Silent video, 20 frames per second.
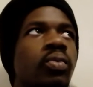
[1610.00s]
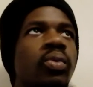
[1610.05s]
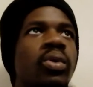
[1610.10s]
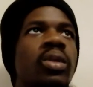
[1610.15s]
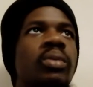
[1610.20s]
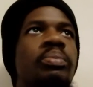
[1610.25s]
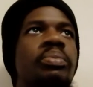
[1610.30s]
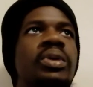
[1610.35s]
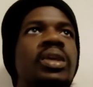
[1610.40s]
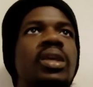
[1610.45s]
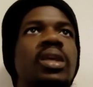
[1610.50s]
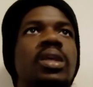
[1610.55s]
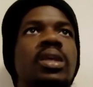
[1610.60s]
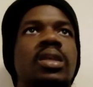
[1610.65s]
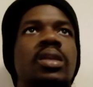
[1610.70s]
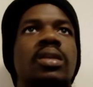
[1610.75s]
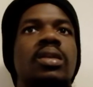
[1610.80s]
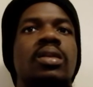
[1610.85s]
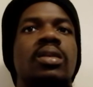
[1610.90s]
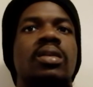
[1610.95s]
will
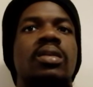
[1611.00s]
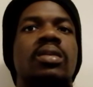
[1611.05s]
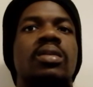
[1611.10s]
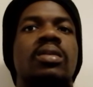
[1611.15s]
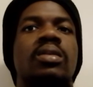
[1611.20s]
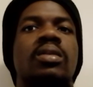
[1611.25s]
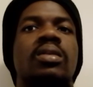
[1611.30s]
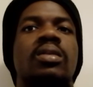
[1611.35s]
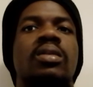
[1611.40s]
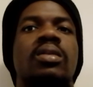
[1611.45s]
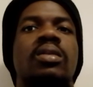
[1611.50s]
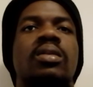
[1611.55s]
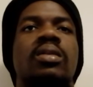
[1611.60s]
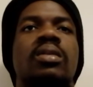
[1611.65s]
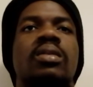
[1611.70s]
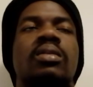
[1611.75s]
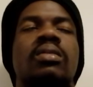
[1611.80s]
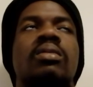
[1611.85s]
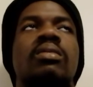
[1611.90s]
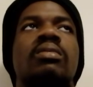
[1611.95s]
be...
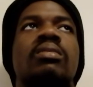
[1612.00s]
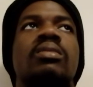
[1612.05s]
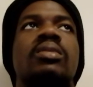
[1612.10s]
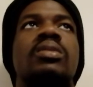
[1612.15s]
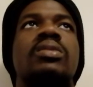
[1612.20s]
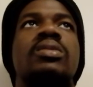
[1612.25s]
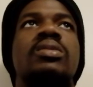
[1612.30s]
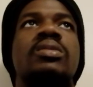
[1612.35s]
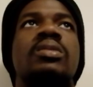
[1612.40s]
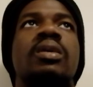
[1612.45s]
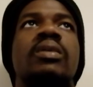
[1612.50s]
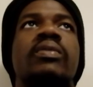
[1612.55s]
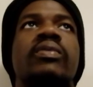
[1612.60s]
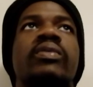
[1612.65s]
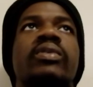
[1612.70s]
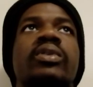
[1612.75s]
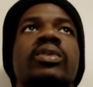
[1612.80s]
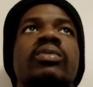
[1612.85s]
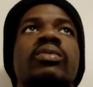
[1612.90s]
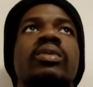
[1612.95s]
This is a
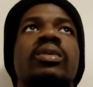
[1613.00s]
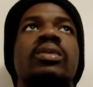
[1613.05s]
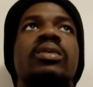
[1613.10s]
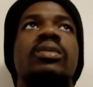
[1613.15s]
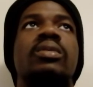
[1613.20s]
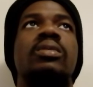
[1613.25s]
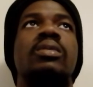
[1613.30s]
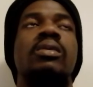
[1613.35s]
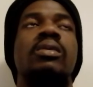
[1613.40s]
funny one.